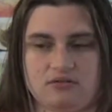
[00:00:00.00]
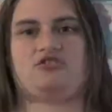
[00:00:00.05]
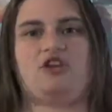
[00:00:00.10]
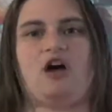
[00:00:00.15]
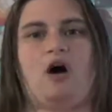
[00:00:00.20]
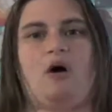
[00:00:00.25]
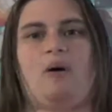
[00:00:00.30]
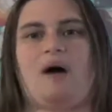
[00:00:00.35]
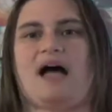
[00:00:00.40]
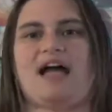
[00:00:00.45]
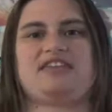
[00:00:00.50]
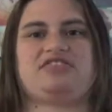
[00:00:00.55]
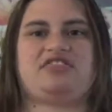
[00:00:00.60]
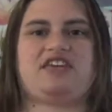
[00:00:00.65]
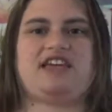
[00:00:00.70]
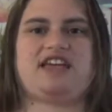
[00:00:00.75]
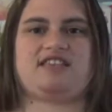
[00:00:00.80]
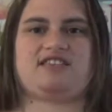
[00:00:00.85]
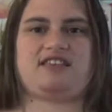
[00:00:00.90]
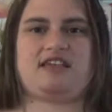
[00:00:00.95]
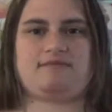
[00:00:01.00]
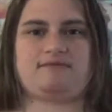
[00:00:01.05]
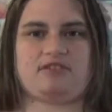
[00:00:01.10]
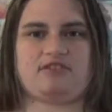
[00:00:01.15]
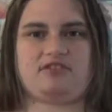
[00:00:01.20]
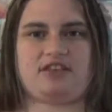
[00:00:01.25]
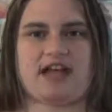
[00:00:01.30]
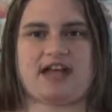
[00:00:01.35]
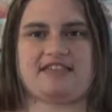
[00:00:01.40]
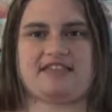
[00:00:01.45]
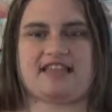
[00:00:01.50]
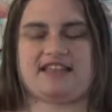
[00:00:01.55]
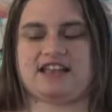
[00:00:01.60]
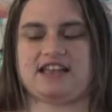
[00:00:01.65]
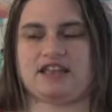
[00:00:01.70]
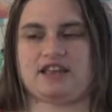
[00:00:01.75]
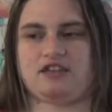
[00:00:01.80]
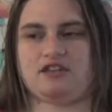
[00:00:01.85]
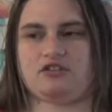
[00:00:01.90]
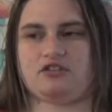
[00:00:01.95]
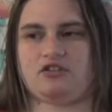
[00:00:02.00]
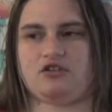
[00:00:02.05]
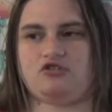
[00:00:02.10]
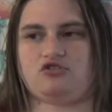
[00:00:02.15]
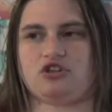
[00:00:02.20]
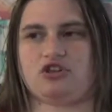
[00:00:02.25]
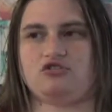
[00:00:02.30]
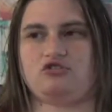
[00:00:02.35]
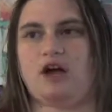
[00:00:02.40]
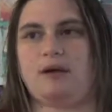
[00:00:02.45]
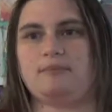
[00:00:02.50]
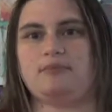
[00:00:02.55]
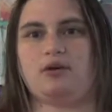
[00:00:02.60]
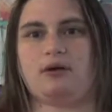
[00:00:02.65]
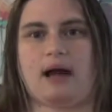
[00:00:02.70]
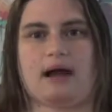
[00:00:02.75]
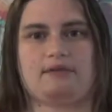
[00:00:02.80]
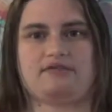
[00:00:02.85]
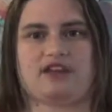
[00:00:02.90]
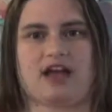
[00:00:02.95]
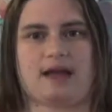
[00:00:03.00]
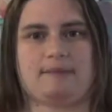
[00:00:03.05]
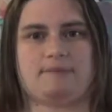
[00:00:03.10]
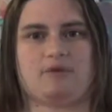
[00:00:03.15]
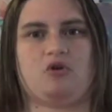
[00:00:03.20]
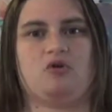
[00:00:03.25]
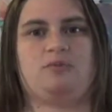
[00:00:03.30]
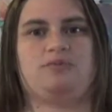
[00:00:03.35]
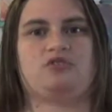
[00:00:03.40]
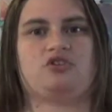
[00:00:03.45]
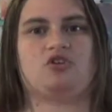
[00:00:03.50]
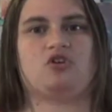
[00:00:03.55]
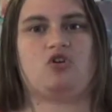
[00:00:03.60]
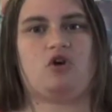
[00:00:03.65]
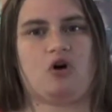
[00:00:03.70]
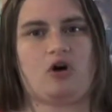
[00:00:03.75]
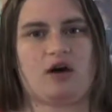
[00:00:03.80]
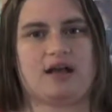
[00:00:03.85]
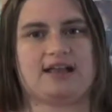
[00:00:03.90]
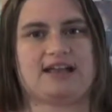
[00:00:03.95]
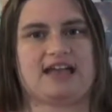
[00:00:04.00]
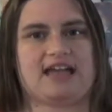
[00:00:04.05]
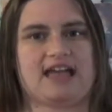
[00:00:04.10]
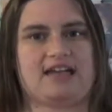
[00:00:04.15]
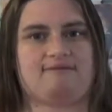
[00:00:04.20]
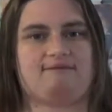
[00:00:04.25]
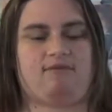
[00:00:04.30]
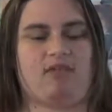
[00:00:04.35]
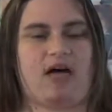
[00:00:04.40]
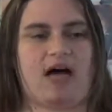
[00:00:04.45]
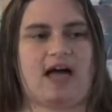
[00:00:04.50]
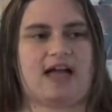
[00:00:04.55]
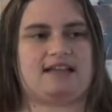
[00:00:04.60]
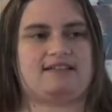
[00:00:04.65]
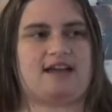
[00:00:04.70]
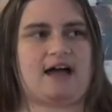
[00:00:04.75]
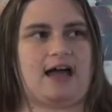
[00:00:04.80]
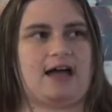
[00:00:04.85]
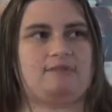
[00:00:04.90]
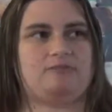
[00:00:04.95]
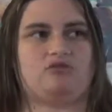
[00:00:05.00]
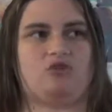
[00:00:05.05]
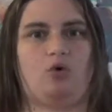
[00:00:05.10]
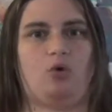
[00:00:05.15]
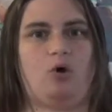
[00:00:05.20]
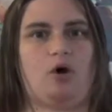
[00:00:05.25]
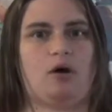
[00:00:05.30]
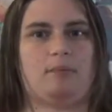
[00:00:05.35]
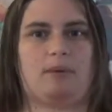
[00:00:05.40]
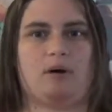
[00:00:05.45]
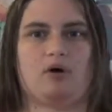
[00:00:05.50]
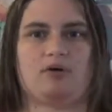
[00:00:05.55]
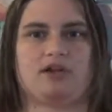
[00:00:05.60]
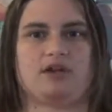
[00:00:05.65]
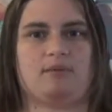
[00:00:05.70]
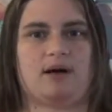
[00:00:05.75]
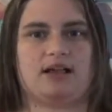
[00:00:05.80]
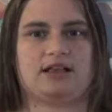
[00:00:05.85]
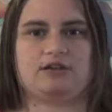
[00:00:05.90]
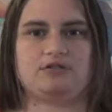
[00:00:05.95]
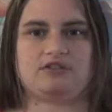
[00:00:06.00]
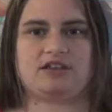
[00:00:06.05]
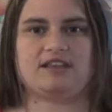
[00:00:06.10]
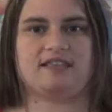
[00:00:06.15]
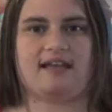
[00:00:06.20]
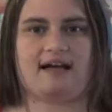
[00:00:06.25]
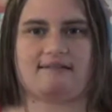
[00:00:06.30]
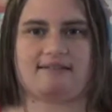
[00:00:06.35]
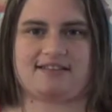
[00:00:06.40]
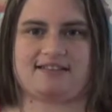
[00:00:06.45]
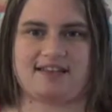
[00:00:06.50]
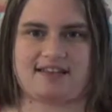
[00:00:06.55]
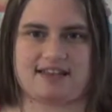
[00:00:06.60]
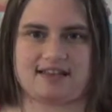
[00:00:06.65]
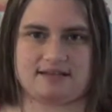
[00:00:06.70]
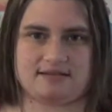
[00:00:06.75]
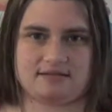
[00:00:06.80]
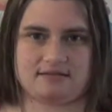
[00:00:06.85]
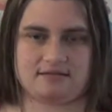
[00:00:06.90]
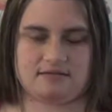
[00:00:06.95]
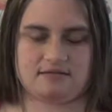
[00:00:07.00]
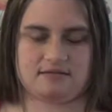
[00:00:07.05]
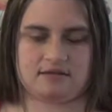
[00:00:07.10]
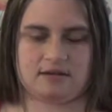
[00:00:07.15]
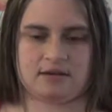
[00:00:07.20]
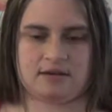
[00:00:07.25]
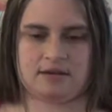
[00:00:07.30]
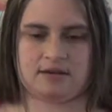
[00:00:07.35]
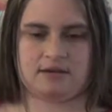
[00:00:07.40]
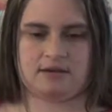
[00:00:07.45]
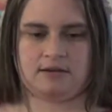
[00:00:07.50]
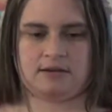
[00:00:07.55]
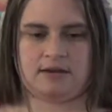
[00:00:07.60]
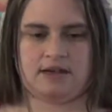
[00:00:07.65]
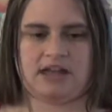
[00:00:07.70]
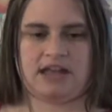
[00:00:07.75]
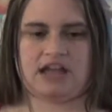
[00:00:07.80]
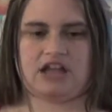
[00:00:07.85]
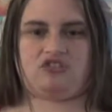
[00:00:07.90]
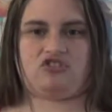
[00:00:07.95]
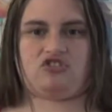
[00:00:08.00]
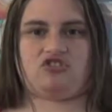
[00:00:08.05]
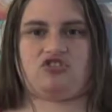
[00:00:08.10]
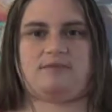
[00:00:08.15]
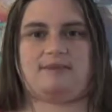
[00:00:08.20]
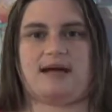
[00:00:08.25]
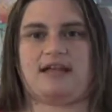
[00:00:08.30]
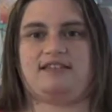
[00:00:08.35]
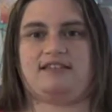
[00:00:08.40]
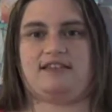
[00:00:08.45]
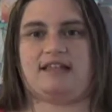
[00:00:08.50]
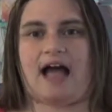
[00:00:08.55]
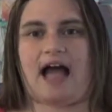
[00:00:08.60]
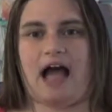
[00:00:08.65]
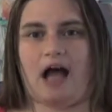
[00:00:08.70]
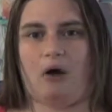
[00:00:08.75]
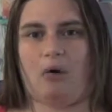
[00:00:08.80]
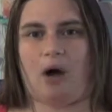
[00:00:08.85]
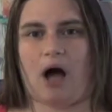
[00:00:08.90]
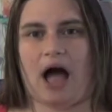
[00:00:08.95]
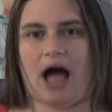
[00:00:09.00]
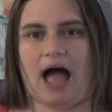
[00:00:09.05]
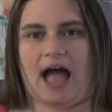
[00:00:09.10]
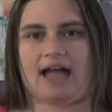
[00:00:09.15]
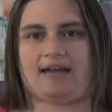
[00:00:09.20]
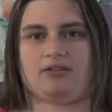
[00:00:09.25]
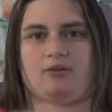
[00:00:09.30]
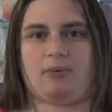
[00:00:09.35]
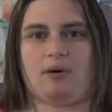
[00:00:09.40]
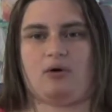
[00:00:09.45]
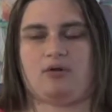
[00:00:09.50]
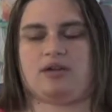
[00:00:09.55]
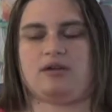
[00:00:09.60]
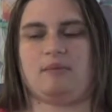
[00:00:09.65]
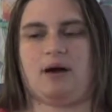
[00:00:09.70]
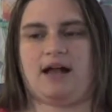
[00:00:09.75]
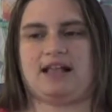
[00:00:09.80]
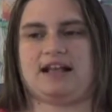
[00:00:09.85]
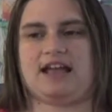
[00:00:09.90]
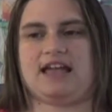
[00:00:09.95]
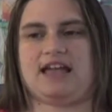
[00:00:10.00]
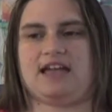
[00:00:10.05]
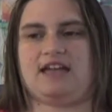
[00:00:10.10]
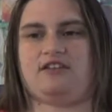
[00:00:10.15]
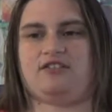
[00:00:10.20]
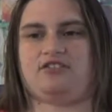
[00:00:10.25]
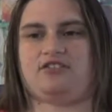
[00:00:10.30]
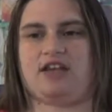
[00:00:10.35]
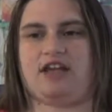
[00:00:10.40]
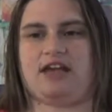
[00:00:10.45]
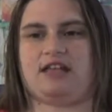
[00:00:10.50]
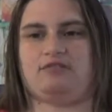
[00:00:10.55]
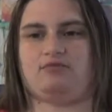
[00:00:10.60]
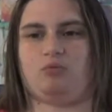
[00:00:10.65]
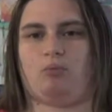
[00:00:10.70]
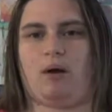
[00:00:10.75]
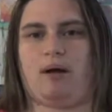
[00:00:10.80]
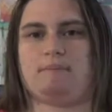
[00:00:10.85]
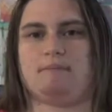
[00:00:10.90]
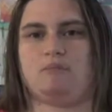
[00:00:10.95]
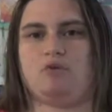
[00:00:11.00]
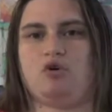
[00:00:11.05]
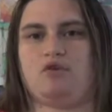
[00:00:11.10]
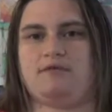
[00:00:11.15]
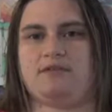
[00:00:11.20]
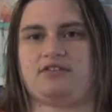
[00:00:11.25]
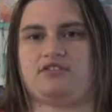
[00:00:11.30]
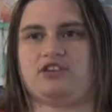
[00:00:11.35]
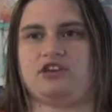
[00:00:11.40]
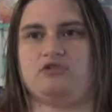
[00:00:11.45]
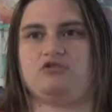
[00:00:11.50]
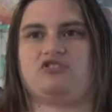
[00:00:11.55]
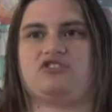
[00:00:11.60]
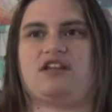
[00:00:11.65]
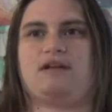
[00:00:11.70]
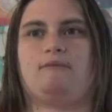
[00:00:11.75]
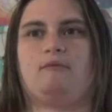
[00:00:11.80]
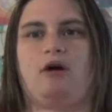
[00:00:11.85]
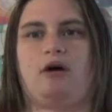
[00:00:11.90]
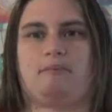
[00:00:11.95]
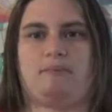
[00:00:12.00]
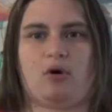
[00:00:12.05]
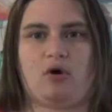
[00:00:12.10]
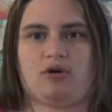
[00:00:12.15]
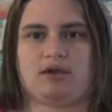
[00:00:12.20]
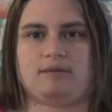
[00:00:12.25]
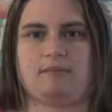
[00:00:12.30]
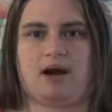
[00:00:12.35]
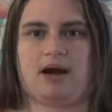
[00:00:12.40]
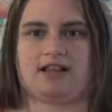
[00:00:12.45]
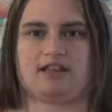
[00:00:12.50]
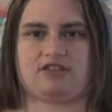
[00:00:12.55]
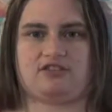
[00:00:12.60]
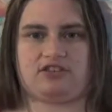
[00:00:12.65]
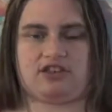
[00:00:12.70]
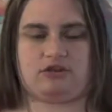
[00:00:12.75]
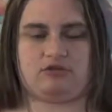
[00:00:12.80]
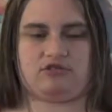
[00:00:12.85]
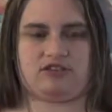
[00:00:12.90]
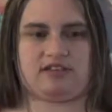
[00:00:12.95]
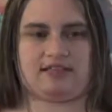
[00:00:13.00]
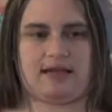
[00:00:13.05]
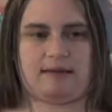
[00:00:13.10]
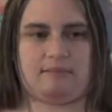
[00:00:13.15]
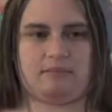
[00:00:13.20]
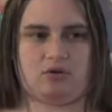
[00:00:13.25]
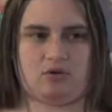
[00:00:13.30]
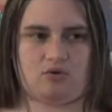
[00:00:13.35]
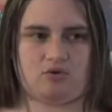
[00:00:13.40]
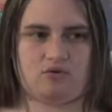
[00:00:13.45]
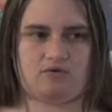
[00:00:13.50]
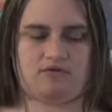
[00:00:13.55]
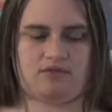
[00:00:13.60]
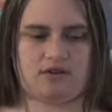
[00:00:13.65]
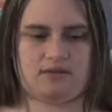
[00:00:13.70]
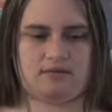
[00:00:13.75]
So I think it's safe to say that in conclusion, some ground type moves could hit flying types or Pokemon using Levitate. It just depends on how high the Pokemon is and what move is used and what Pokemon is using that move.